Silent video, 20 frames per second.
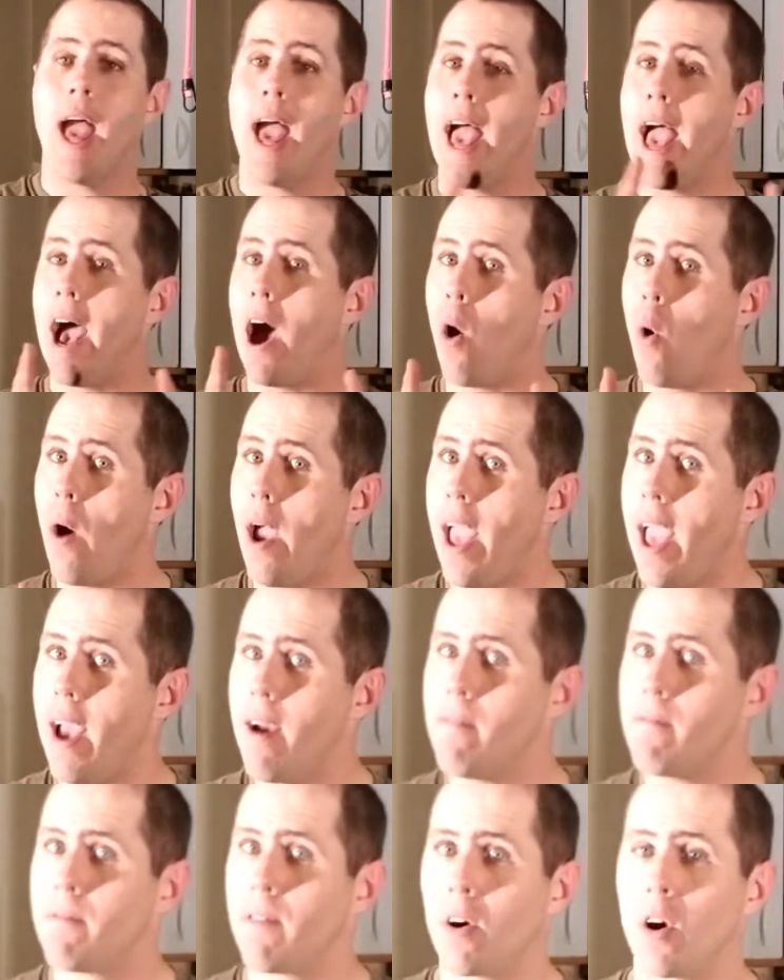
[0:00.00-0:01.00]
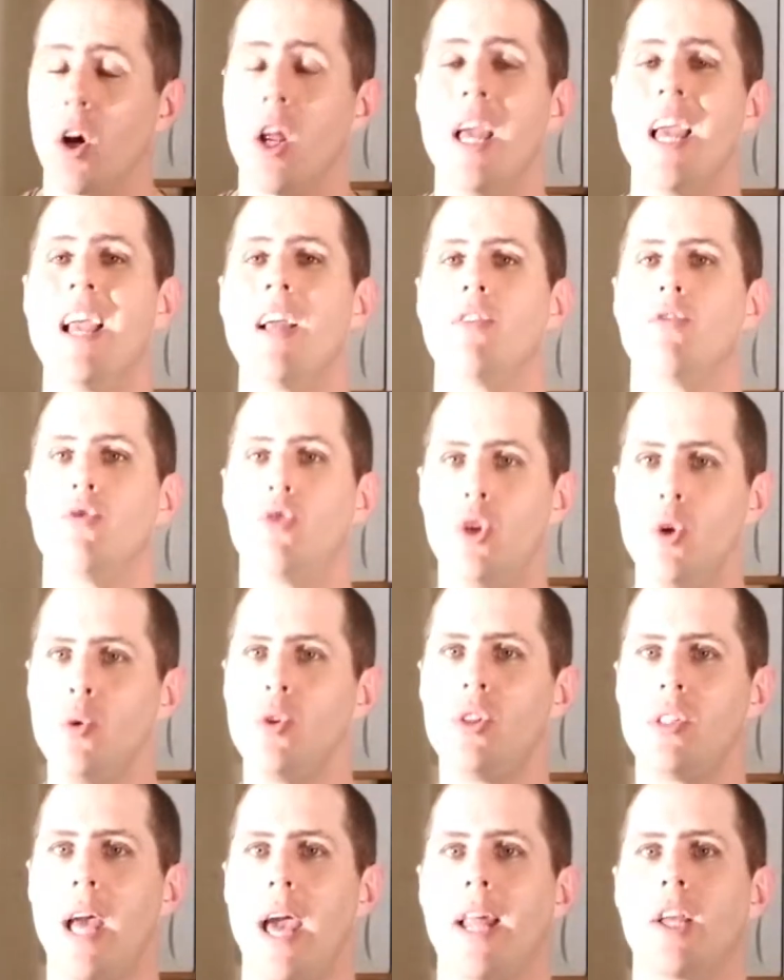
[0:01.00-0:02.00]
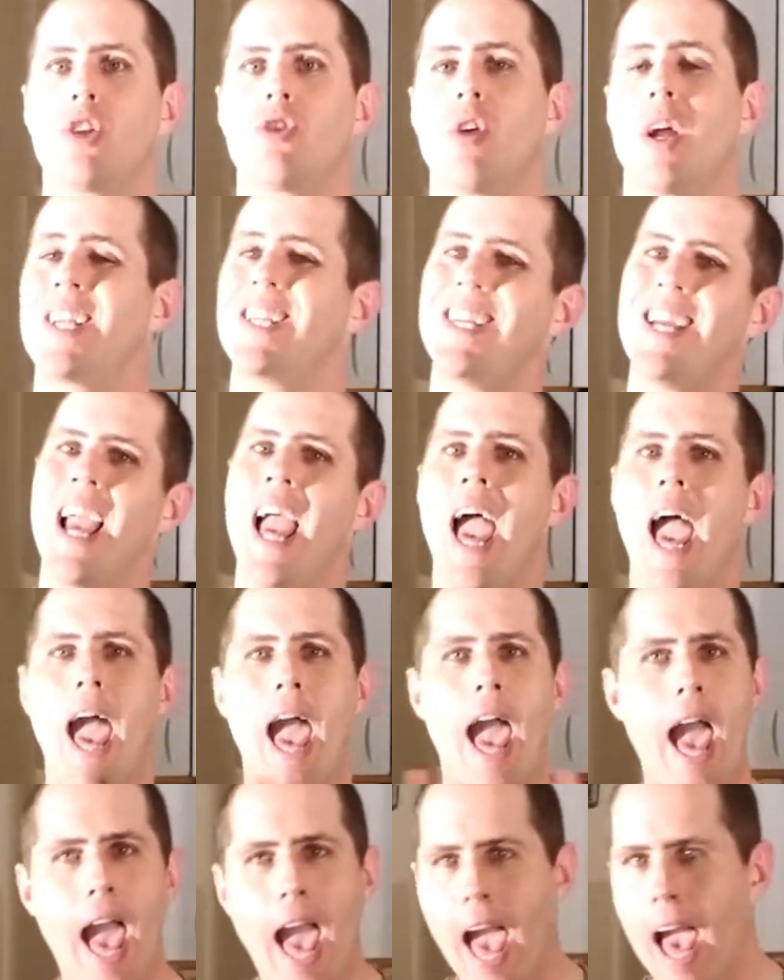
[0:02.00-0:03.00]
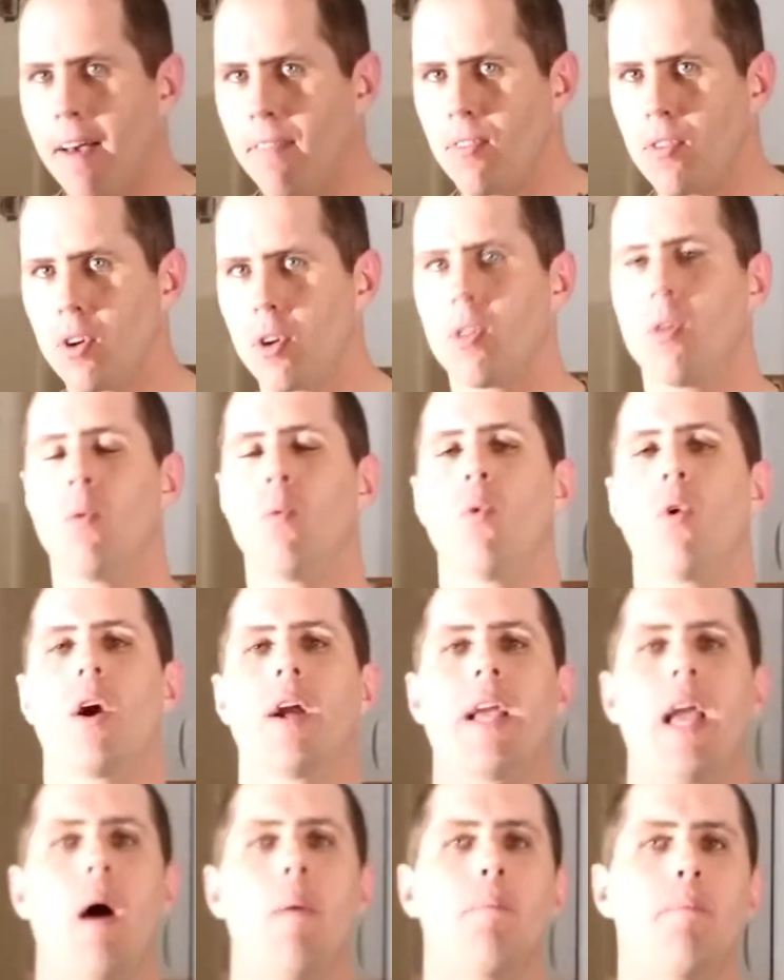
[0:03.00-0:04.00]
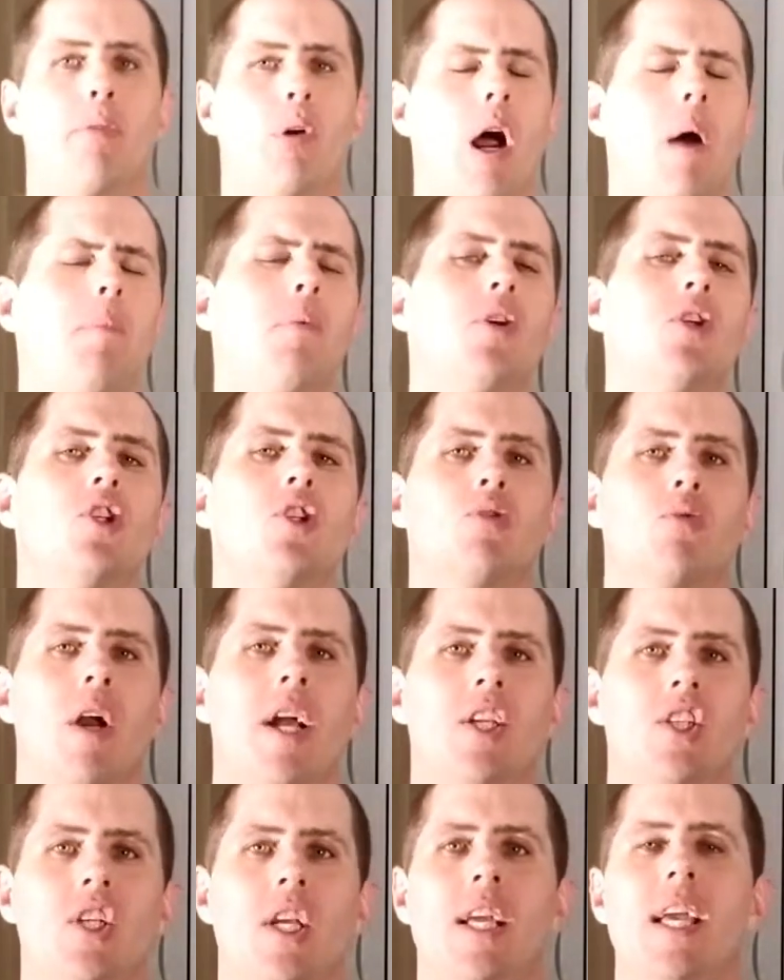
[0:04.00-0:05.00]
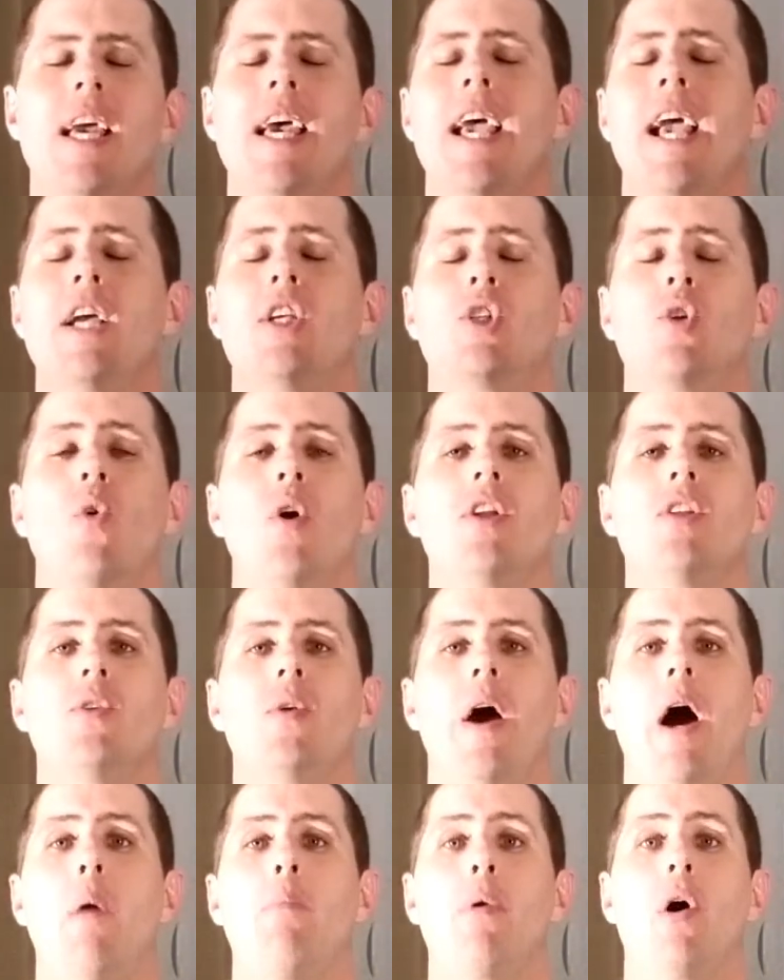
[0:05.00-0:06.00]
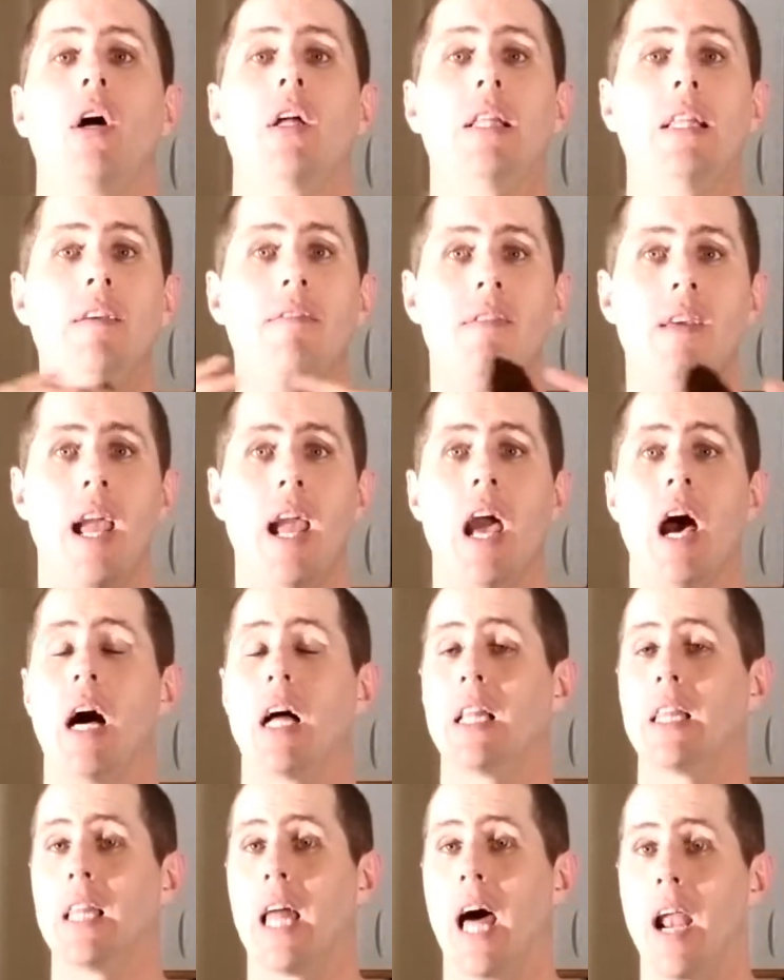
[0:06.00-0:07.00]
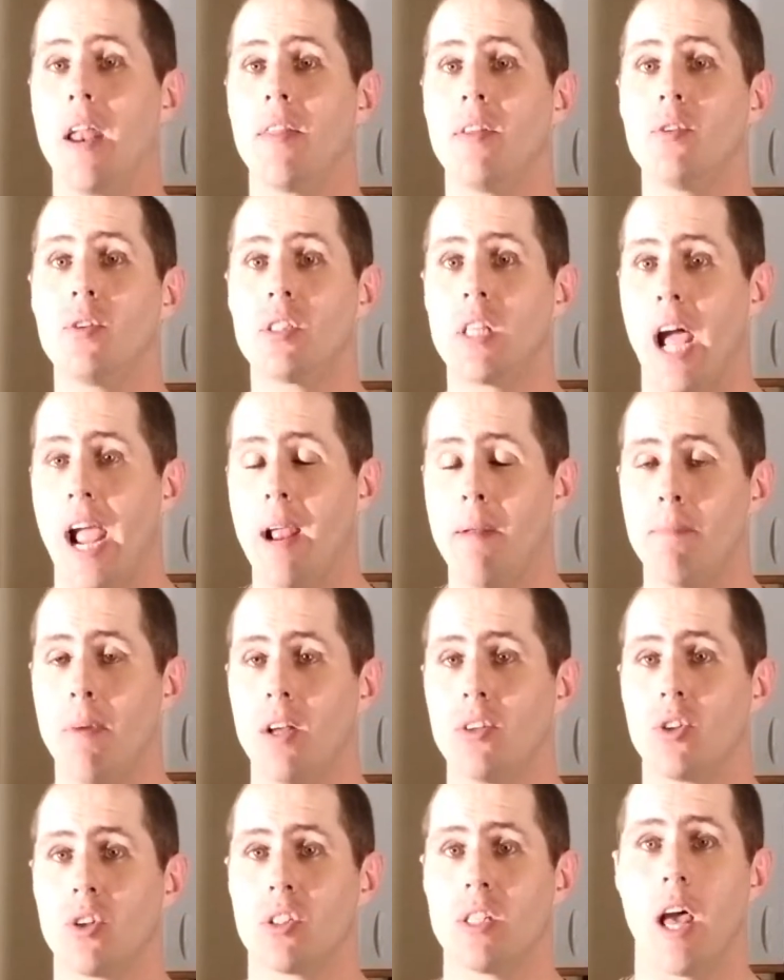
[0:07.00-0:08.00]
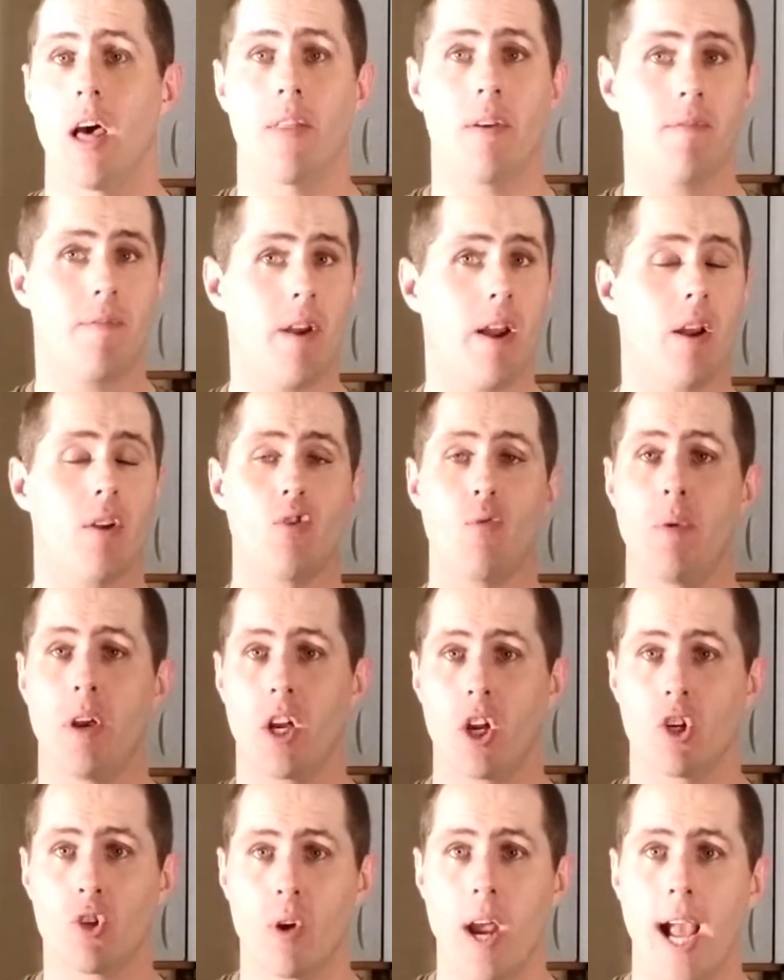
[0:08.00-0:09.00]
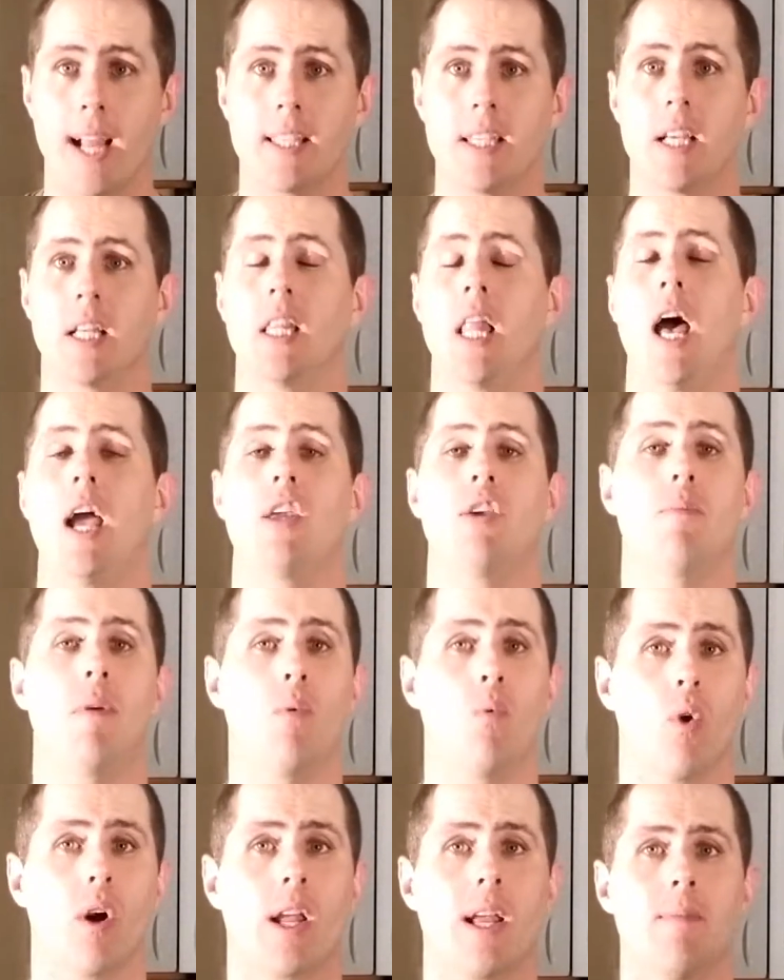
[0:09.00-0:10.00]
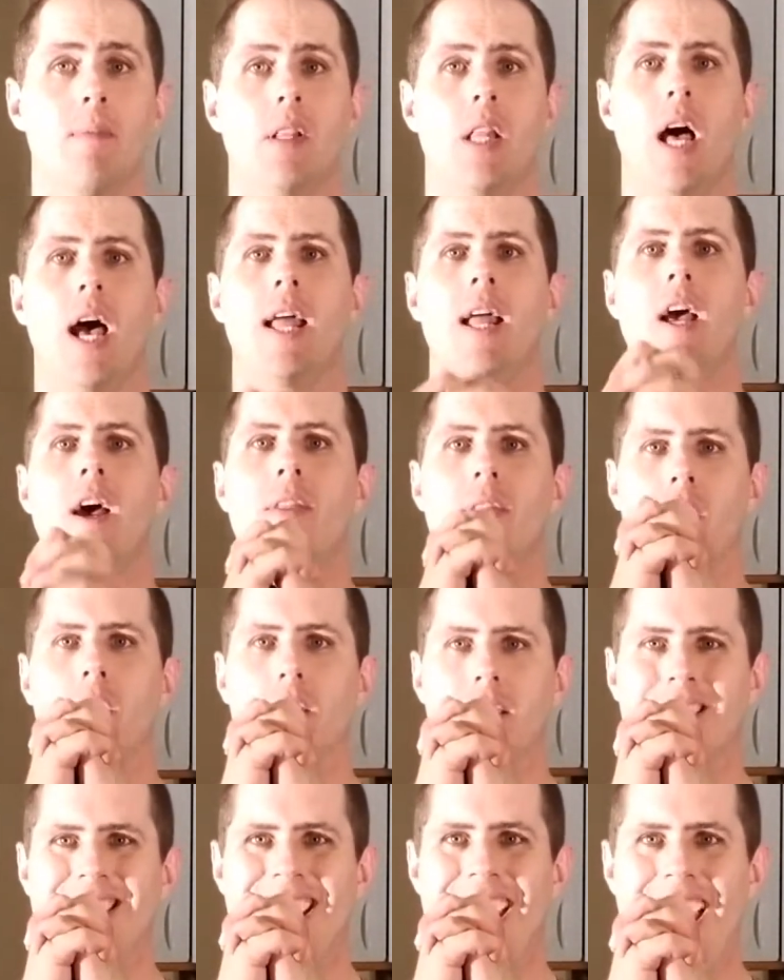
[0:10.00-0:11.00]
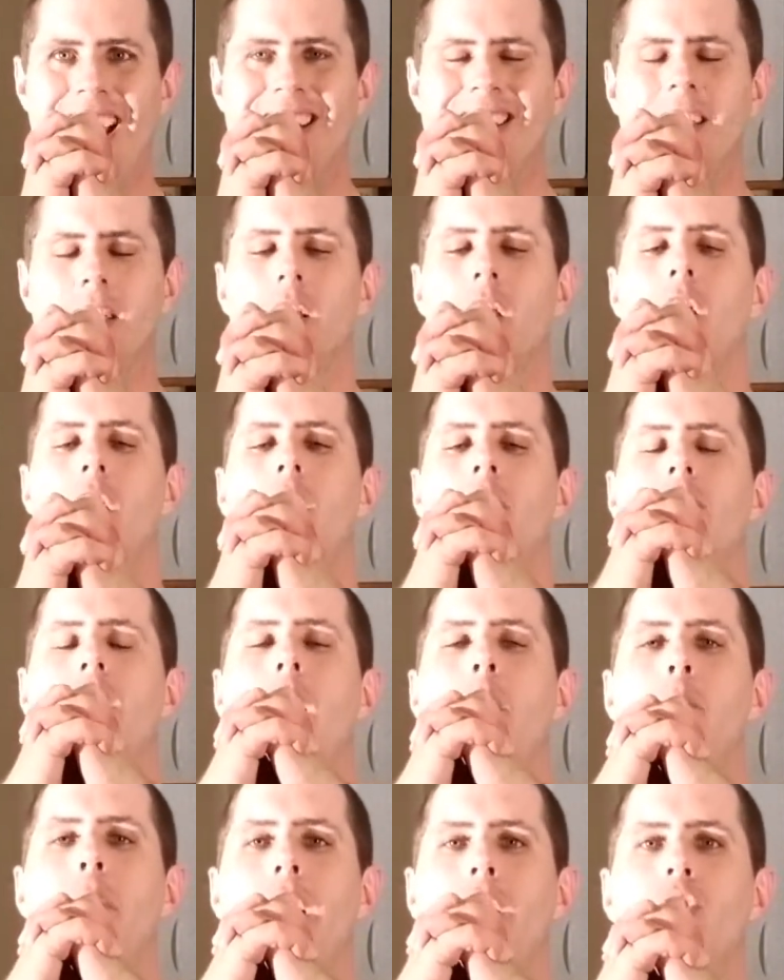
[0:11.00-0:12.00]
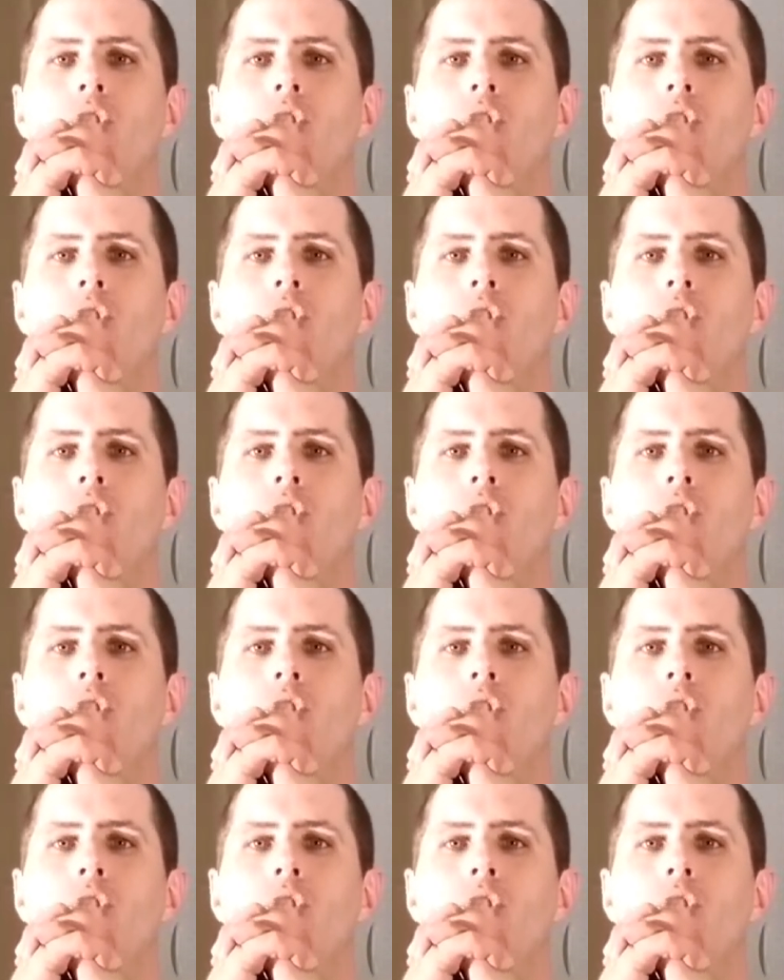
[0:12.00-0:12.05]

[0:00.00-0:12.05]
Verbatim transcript: However, do static stretching after the workout. Proper stretching is going to help alleviate a lot of those tight muscles. Now, they figure you've been contracting a lot, you've been working a lot, they're tense. Now, by